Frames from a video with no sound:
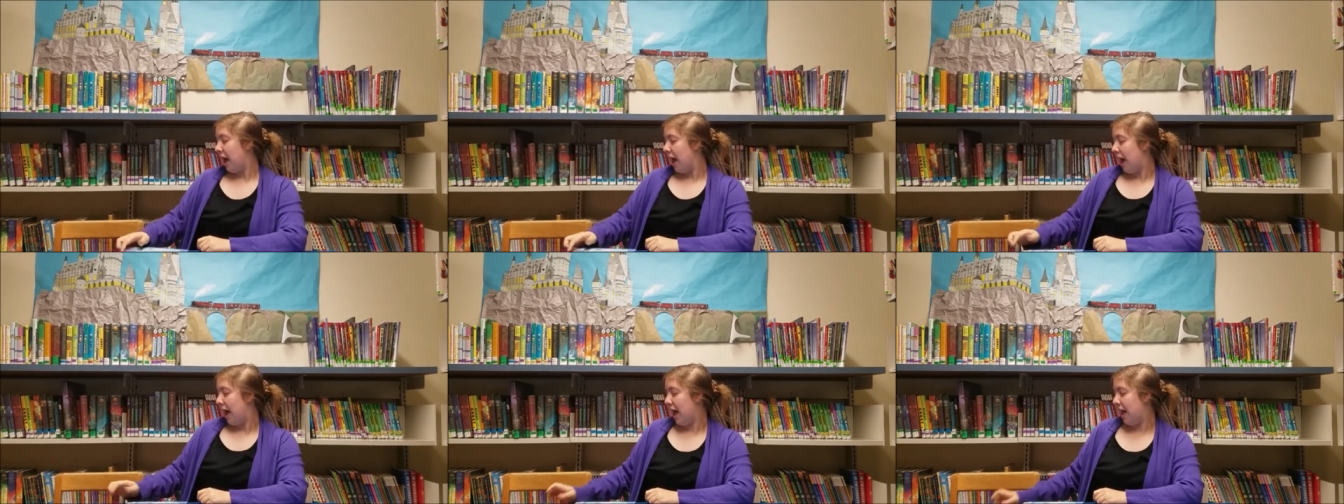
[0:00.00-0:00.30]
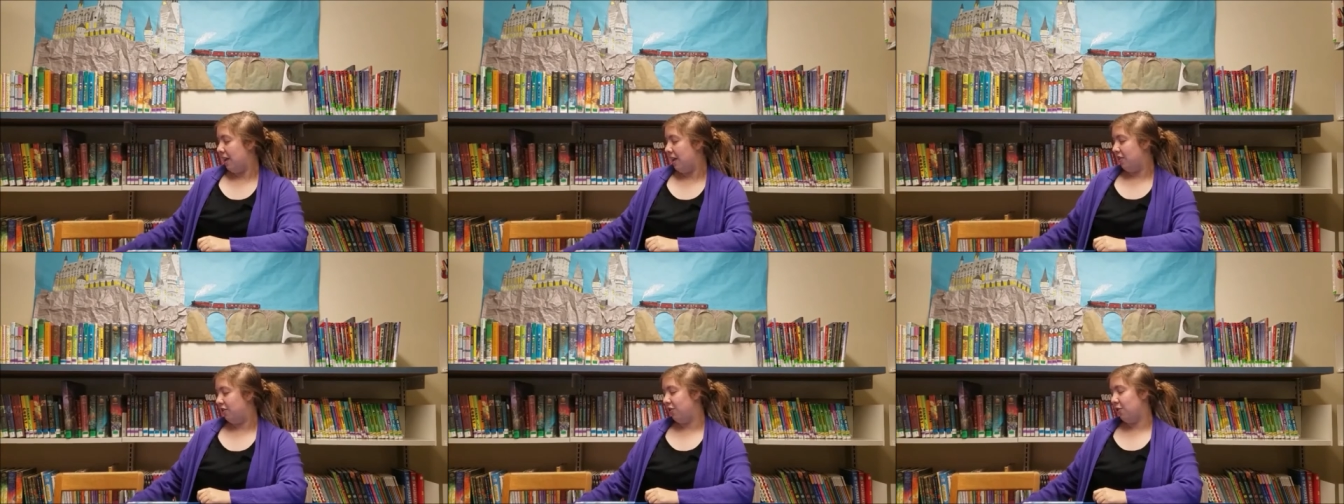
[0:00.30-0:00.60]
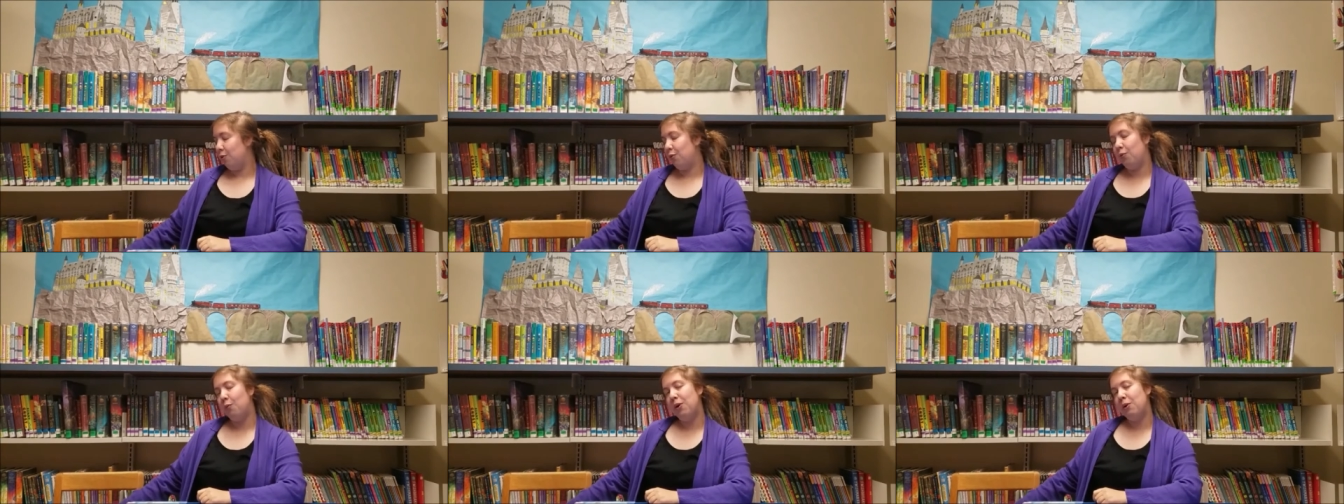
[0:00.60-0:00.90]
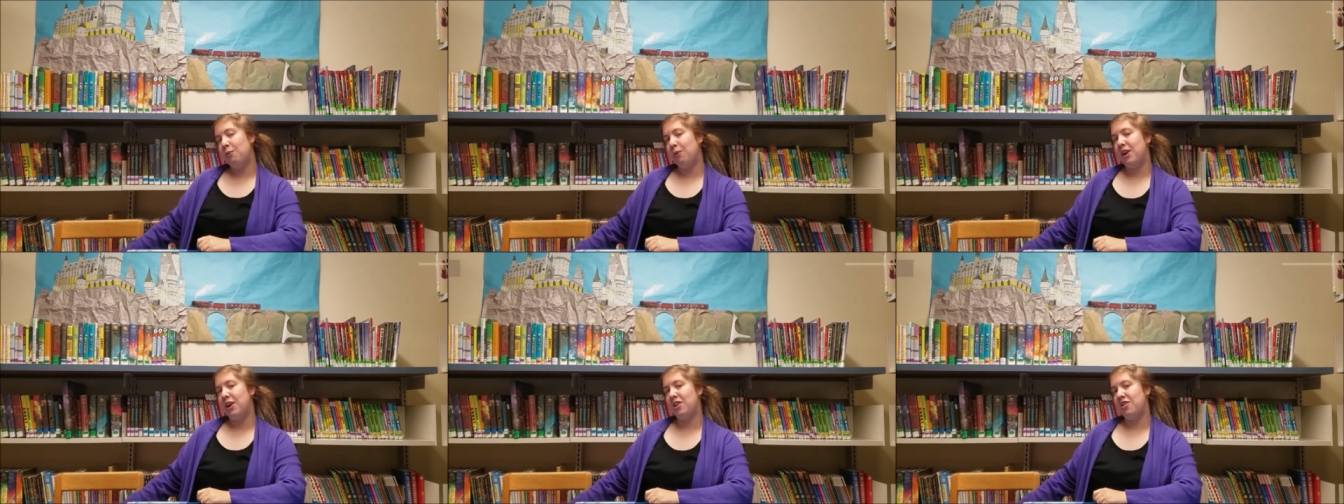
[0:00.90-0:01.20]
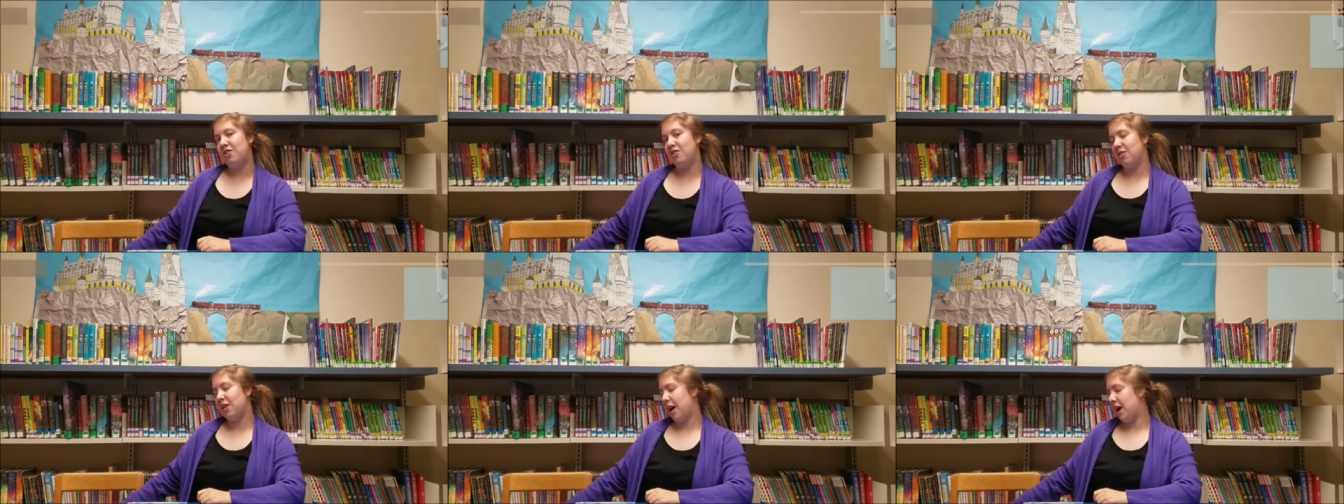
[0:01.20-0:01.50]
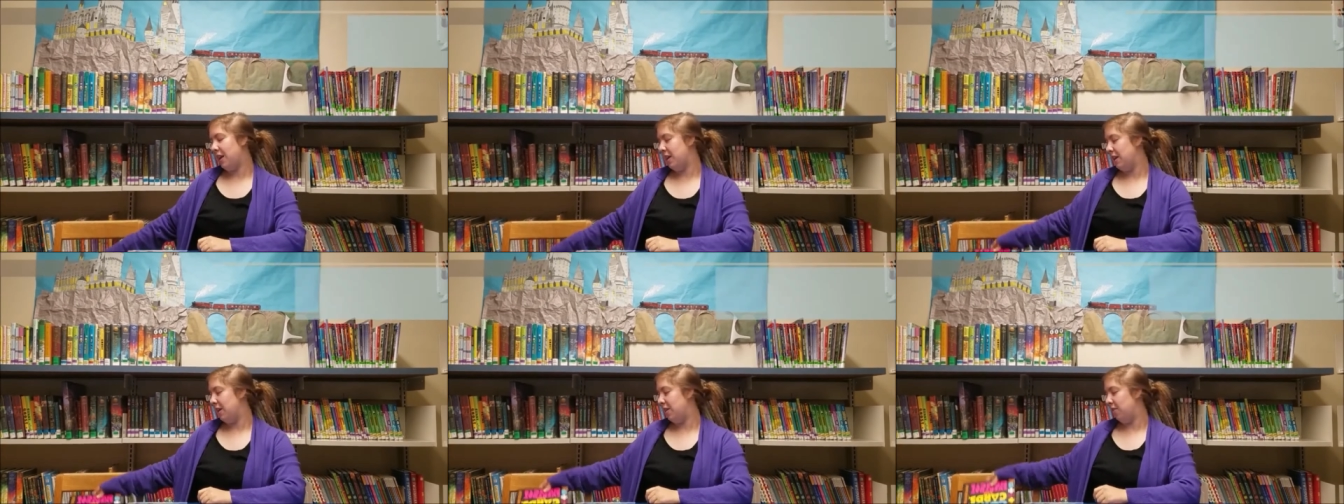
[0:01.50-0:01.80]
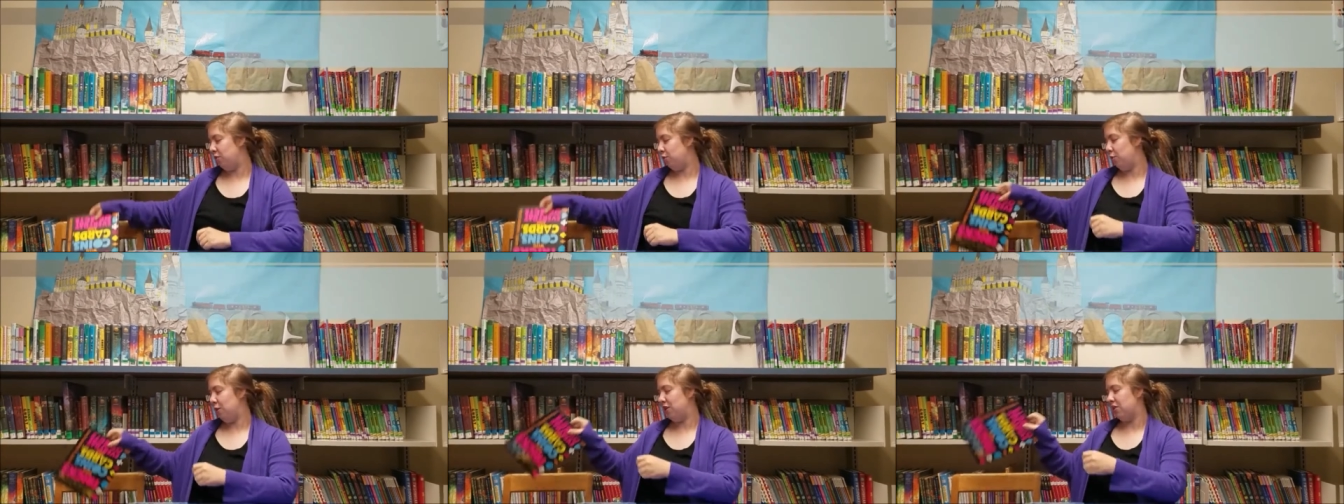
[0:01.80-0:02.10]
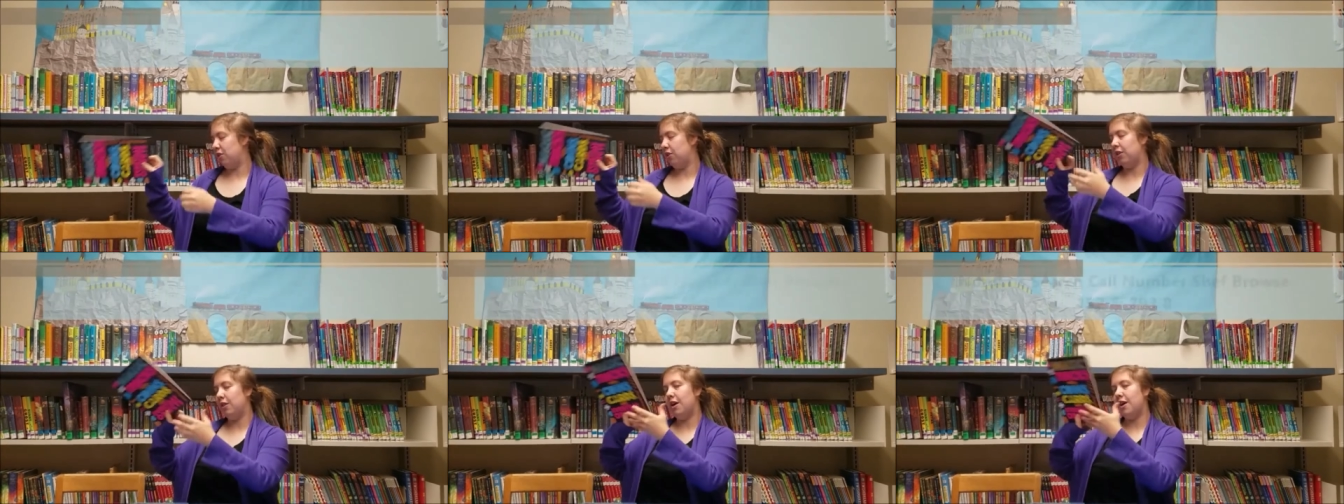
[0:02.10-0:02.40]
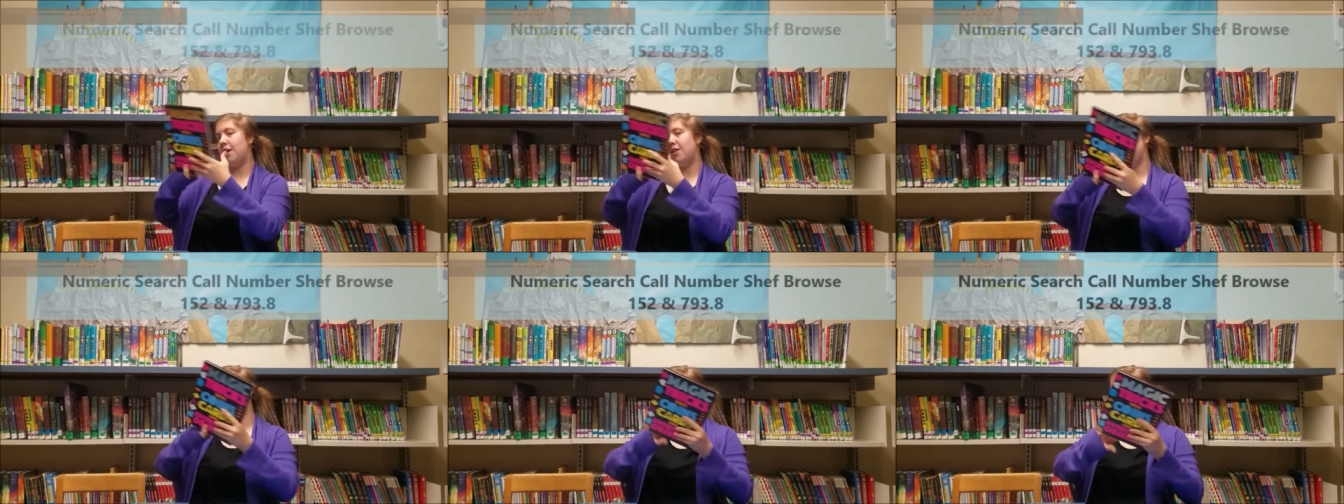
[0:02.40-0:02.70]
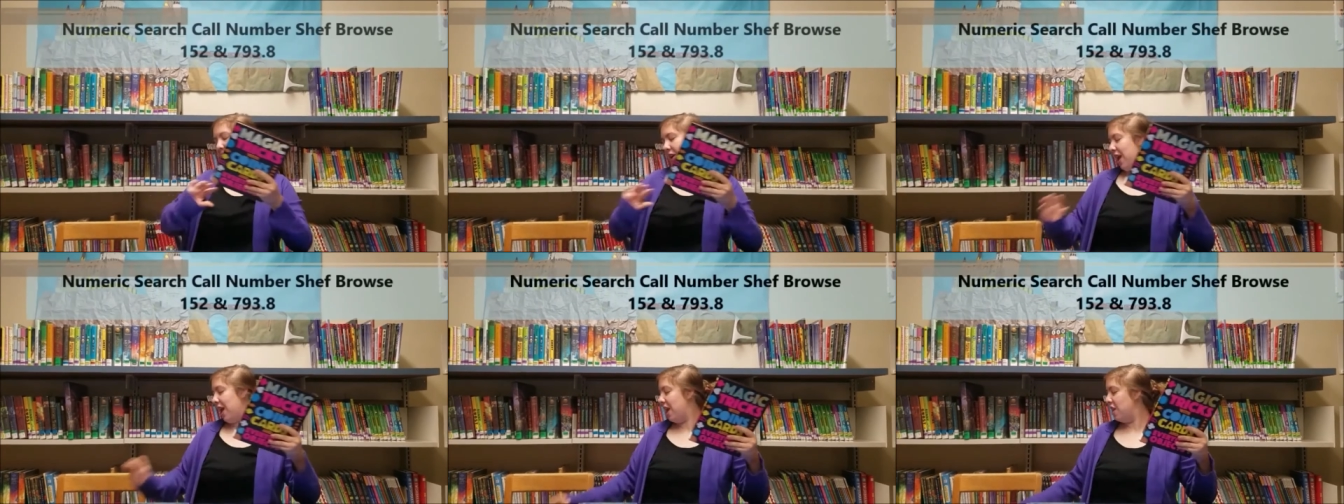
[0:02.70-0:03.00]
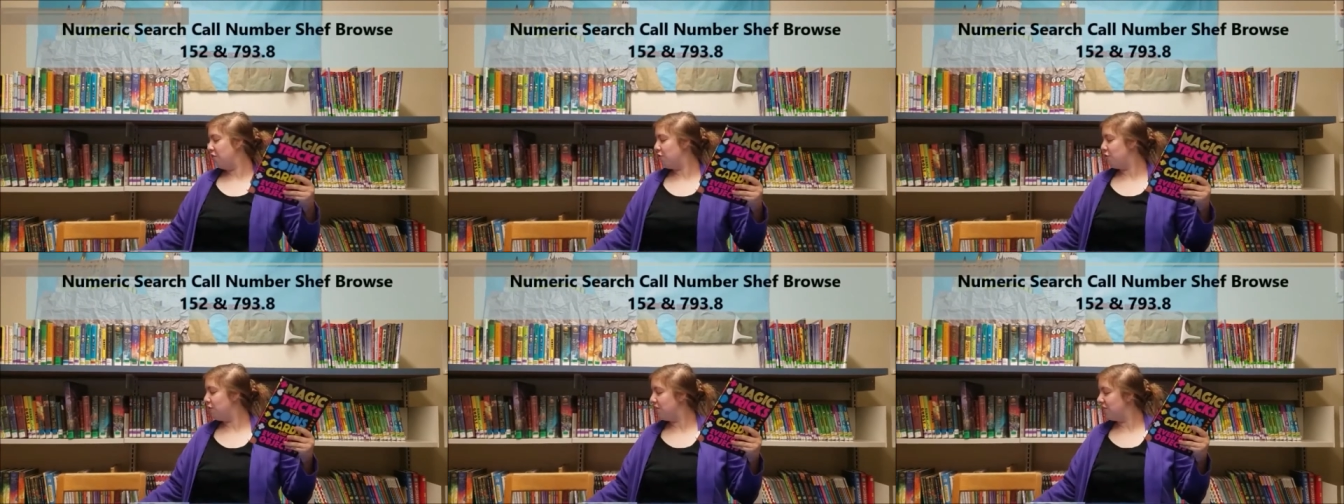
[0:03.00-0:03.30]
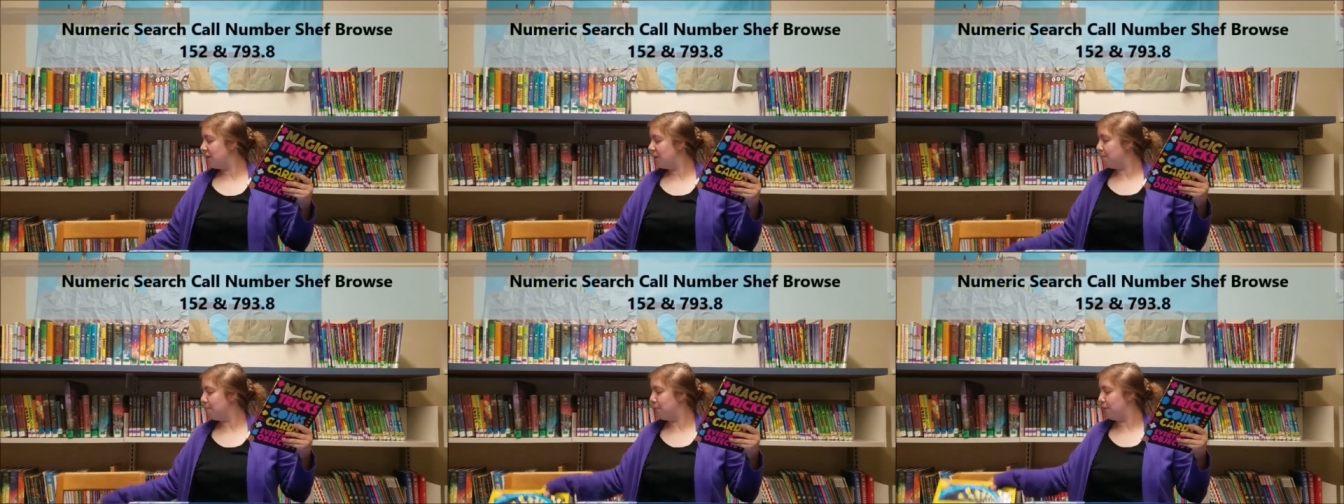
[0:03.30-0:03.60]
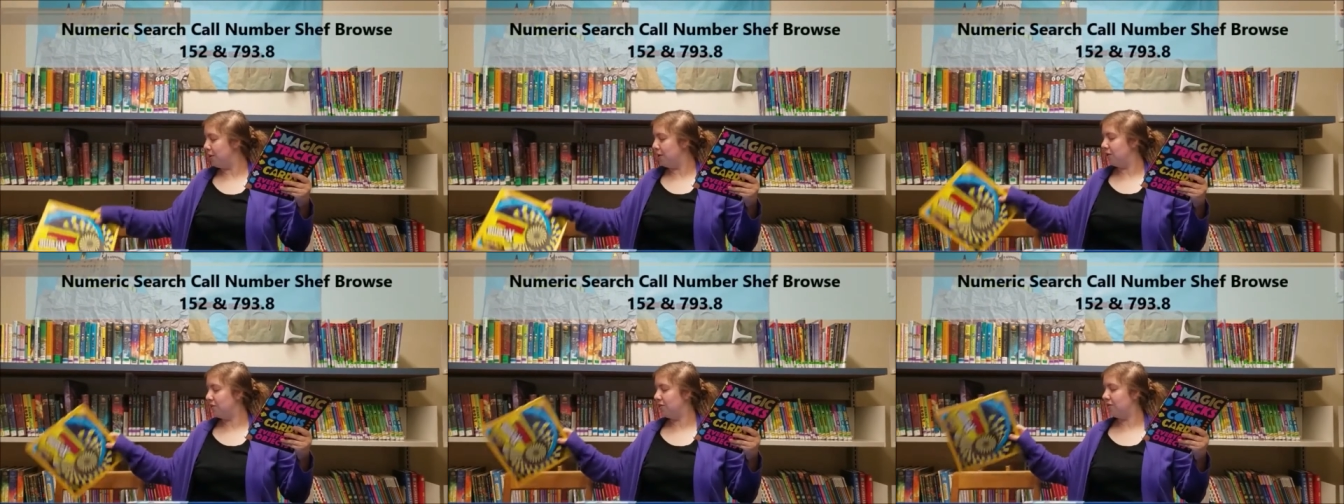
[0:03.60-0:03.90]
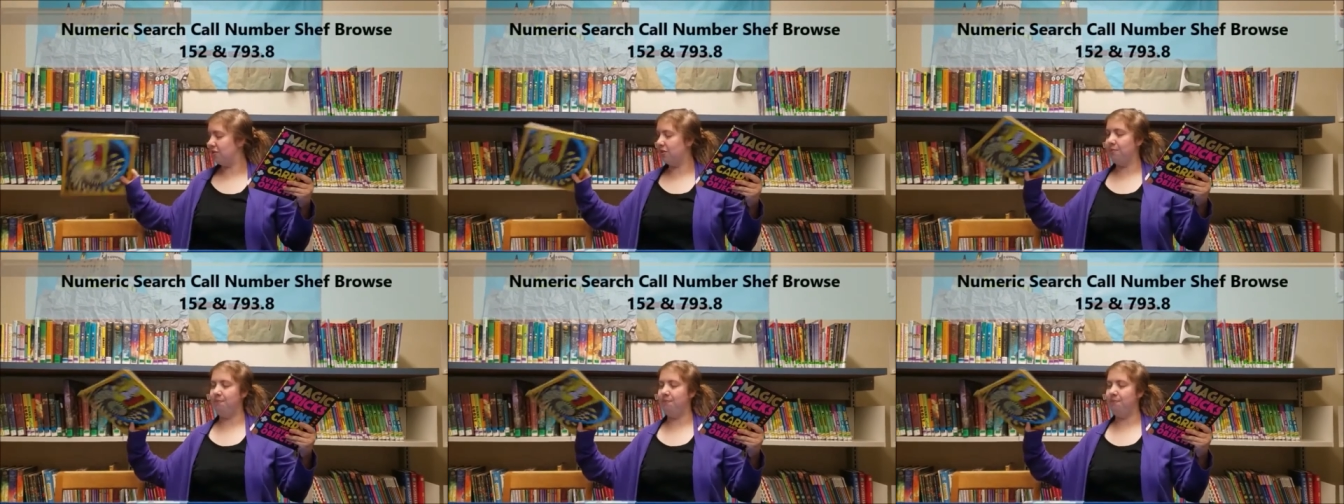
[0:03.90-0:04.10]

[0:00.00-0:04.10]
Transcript: And so one way to do that is with lots of interesting books